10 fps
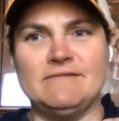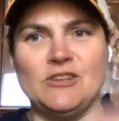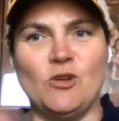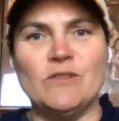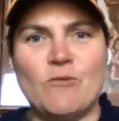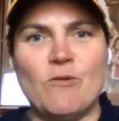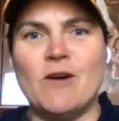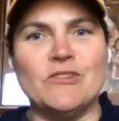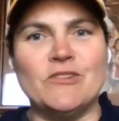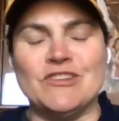you only
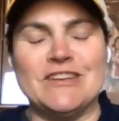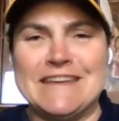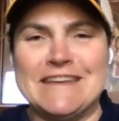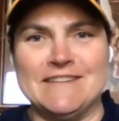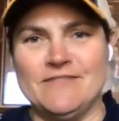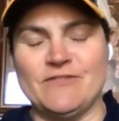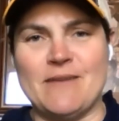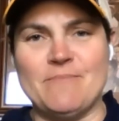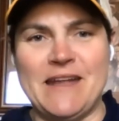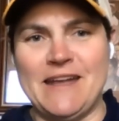want what you need for
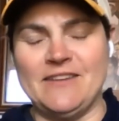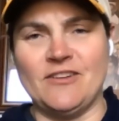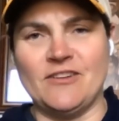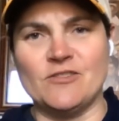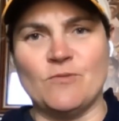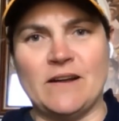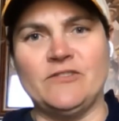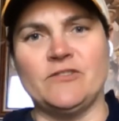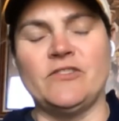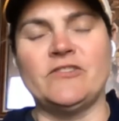that page.
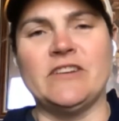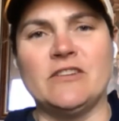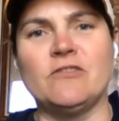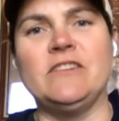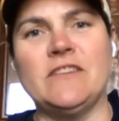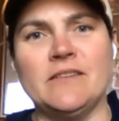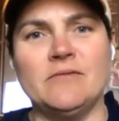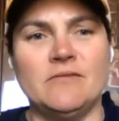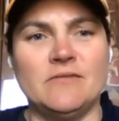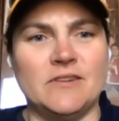Otherwise, you're just
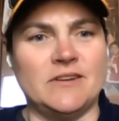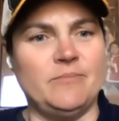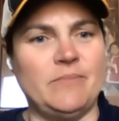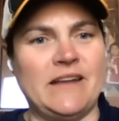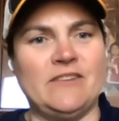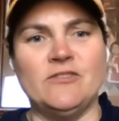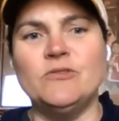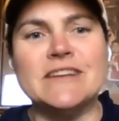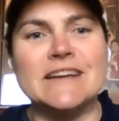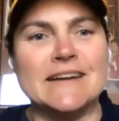increasing page
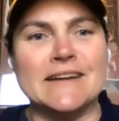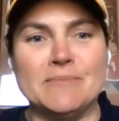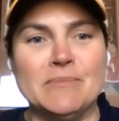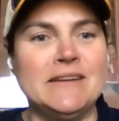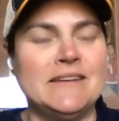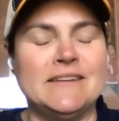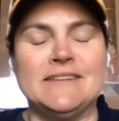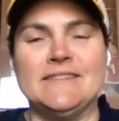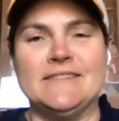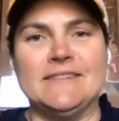load time.
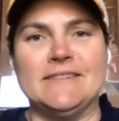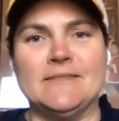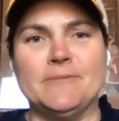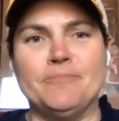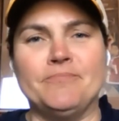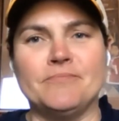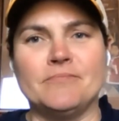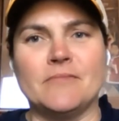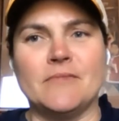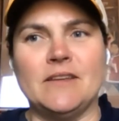And
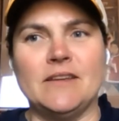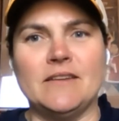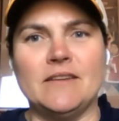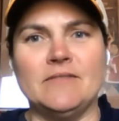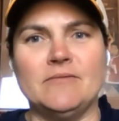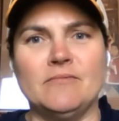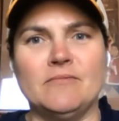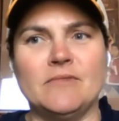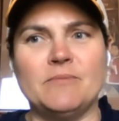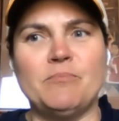
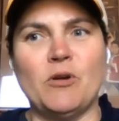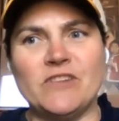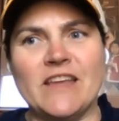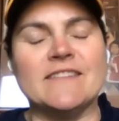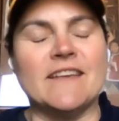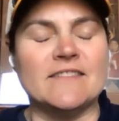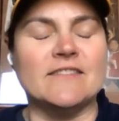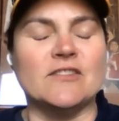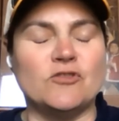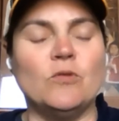Post CSS
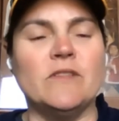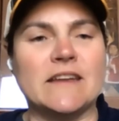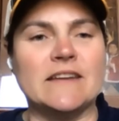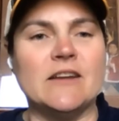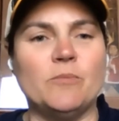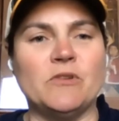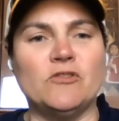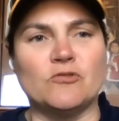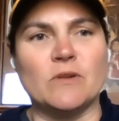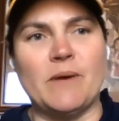is a tool that can help you
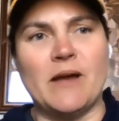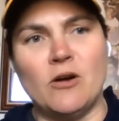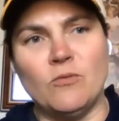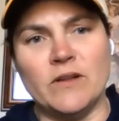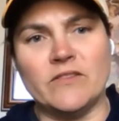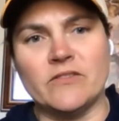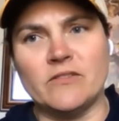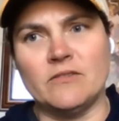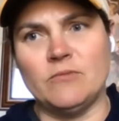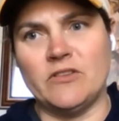strip out
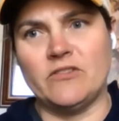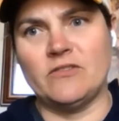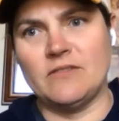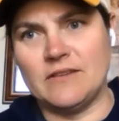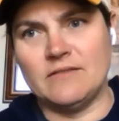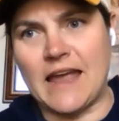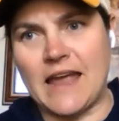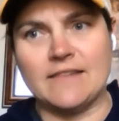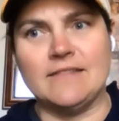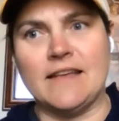what's
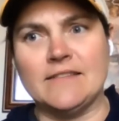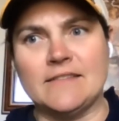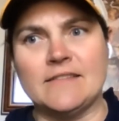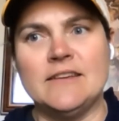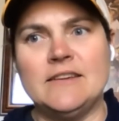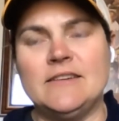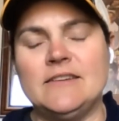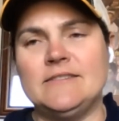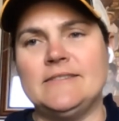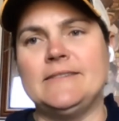excess.
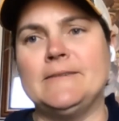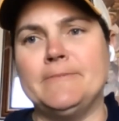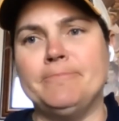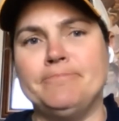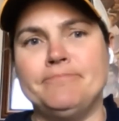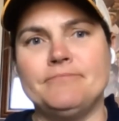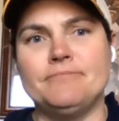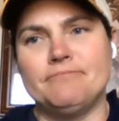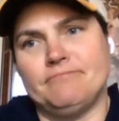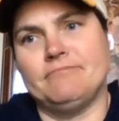
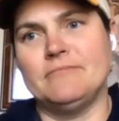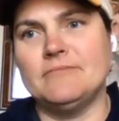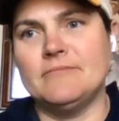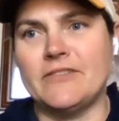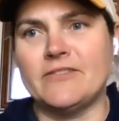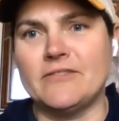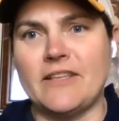That's